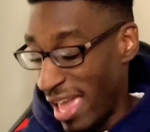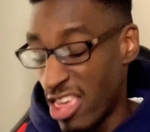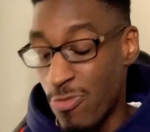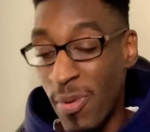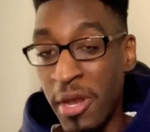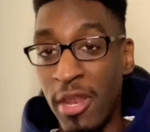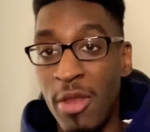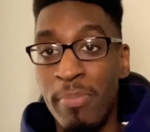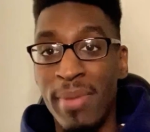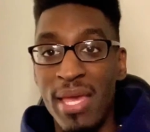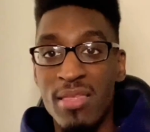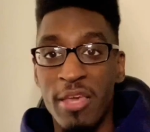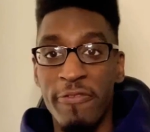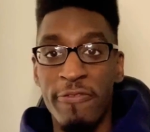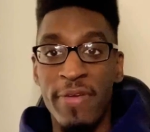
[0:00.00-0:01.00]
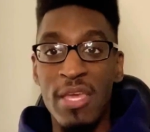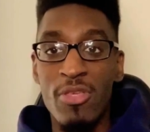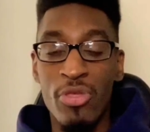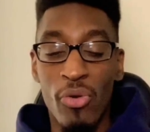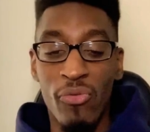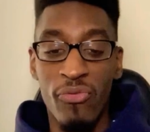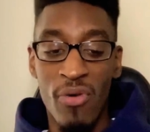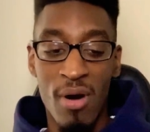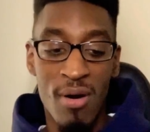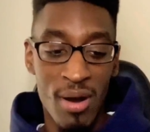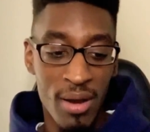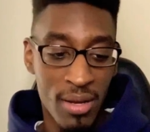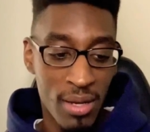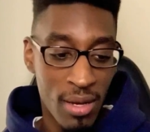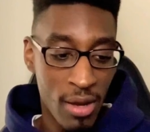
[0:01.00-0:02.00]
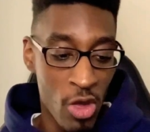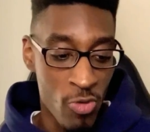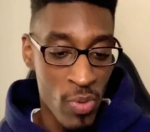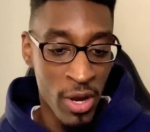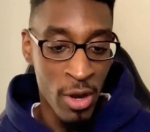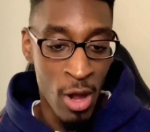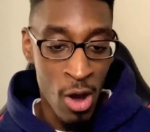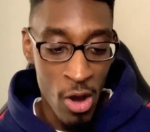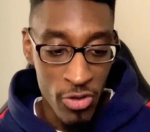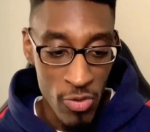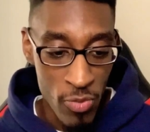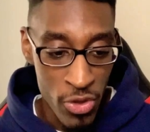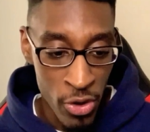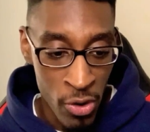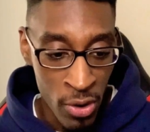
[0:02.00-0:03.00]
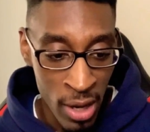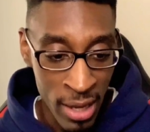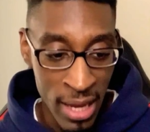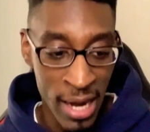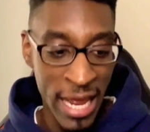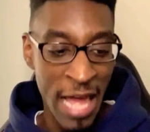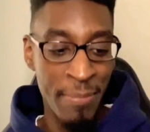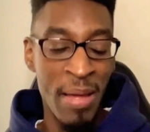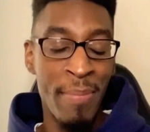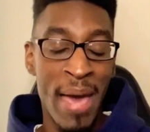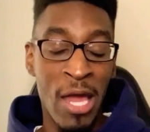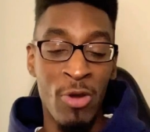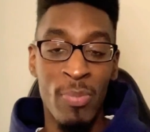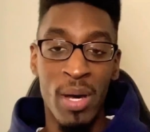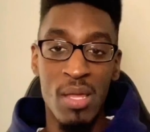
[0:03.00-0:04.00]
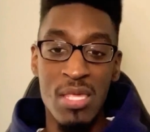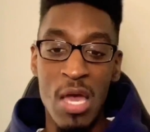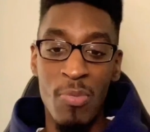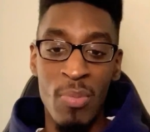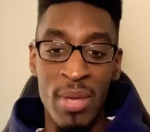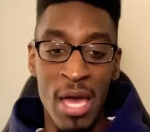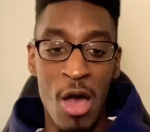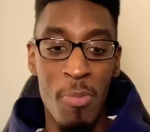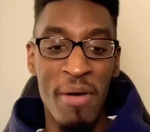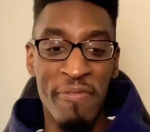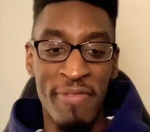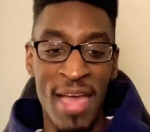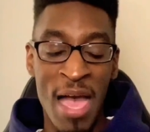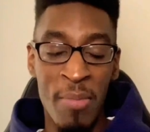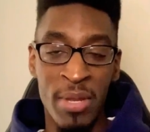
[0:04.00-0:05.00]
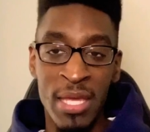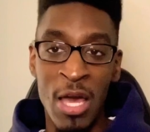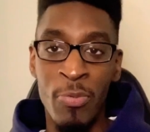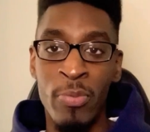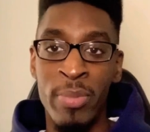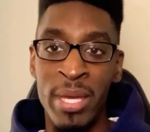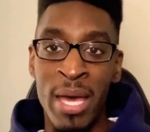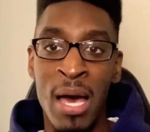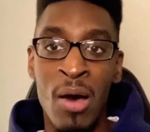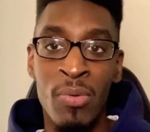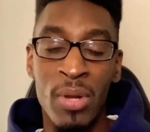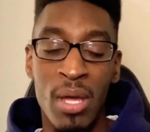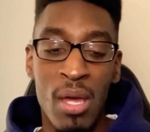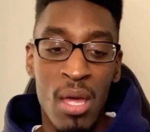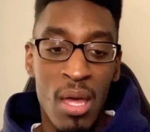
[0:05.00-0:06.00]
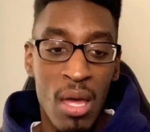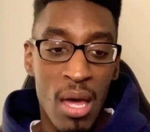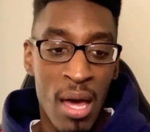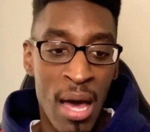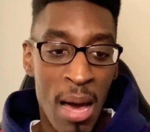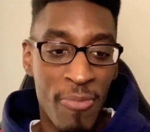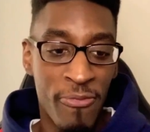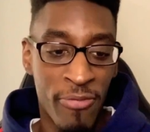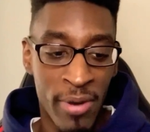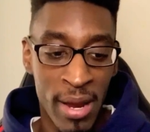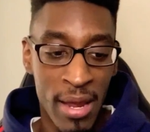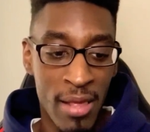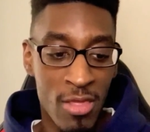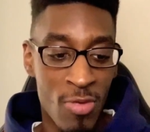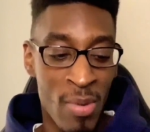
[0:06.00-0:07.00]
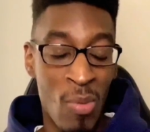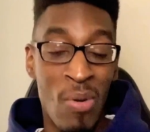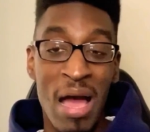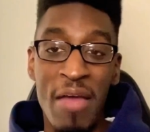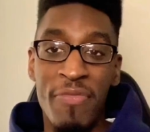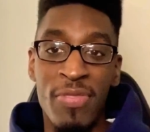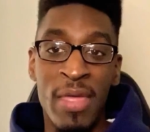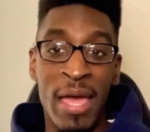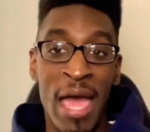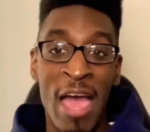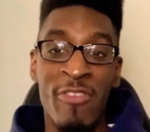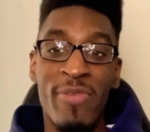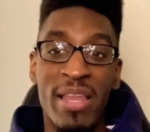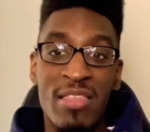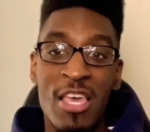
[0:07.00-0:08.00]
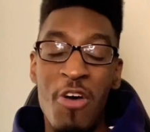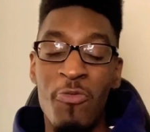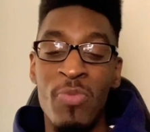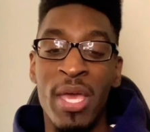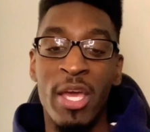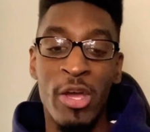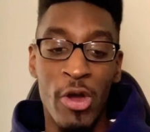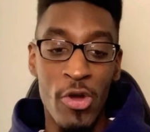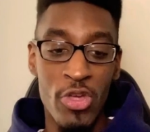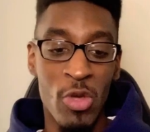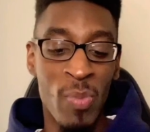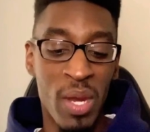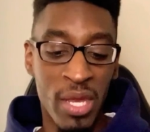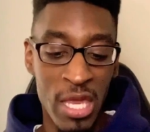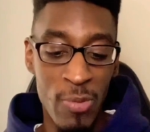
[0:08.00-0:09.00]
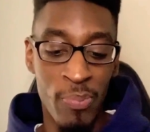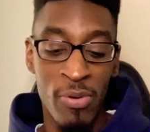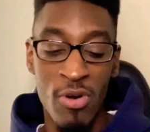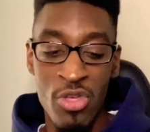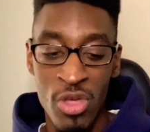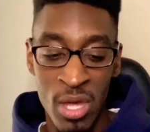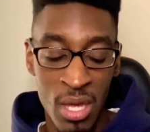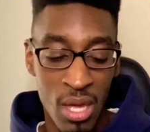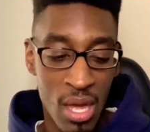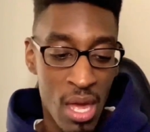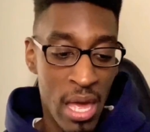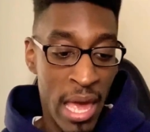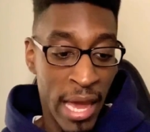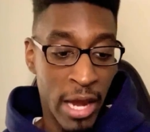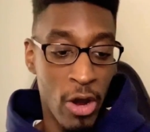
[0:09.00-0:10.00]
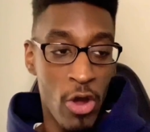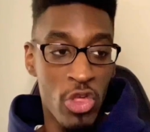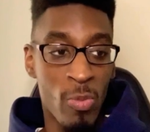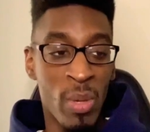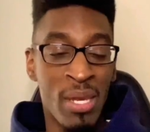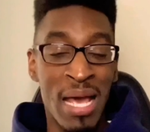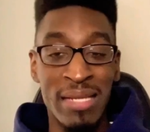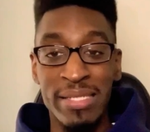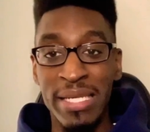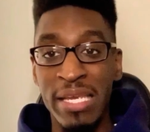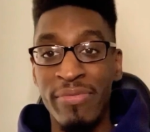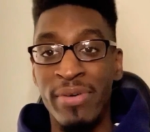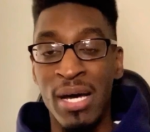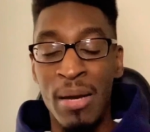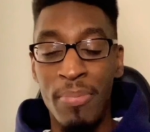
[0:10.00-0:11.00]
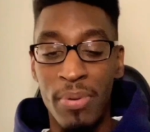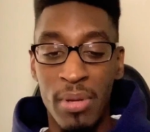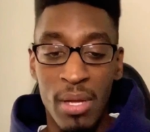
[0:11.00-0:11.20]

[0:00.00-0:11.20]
been an amazing feat so far. It's been an awesome journey. Again, I got my battle buddies helping me out, my family helping me out, friends, my wife, everybody's helping me, encouraging me to keep pushing, encouraging me not to give up.